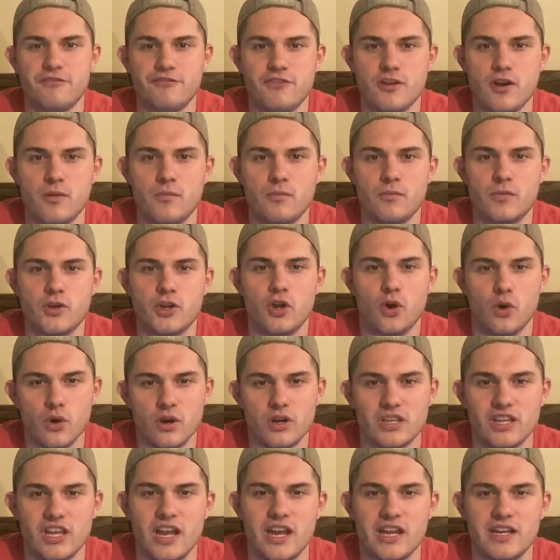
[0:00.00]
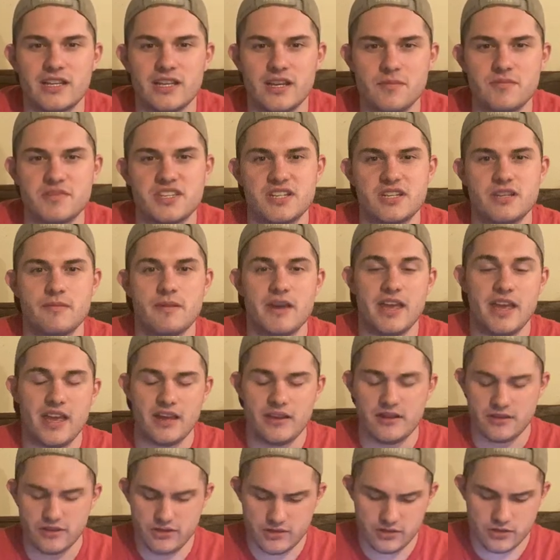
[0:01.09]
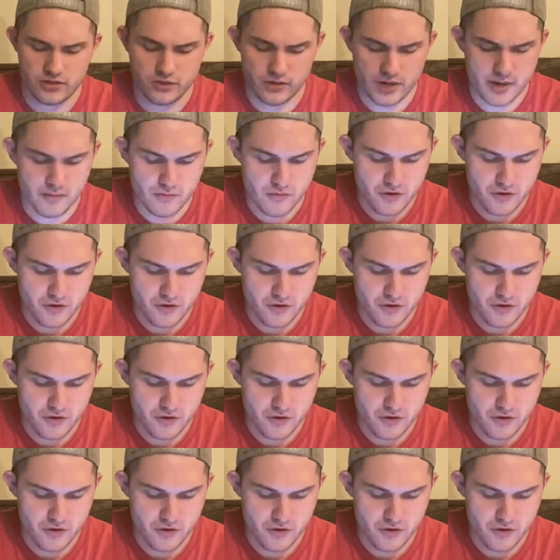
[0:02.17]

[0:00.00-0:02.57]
from Coraline comes into my head. Great